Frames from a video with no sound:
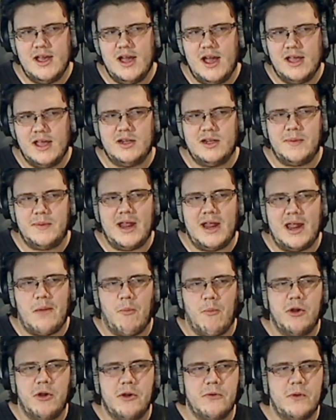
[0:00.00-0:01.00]
a little bit, and I'm
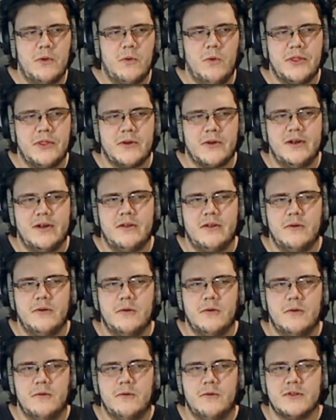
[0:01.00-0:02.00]
wondering what they're going to
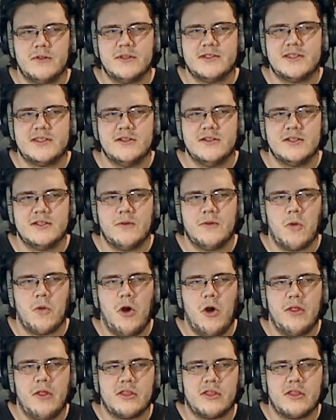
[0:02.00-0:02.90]
do for the skills overall.